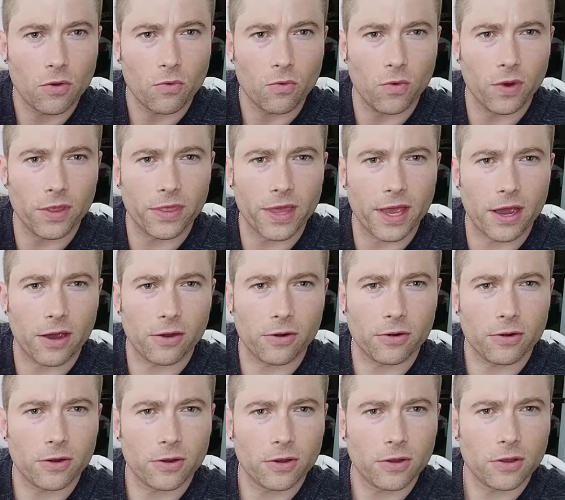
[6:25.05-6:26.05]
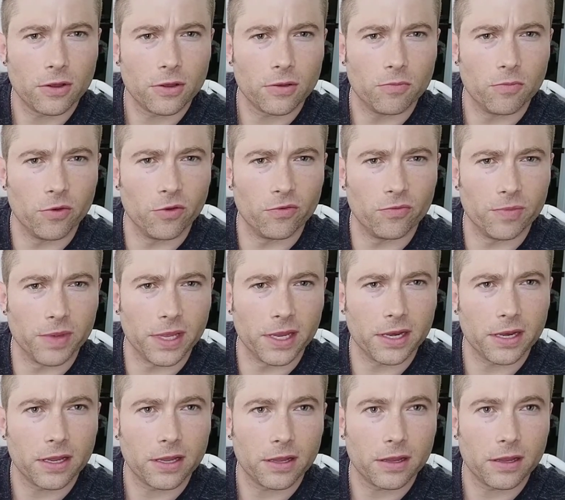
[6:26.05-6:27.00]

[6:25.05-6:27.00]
without movement